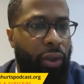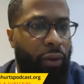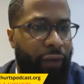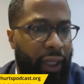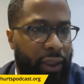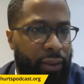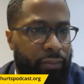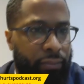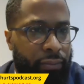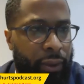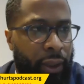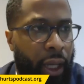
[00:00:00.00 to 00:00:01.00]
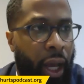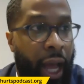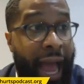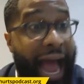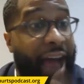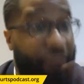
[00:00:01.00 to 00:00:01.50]
no face,
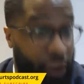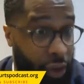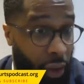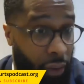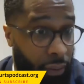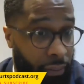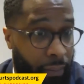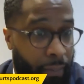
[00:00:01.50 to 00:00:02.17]
half a skull.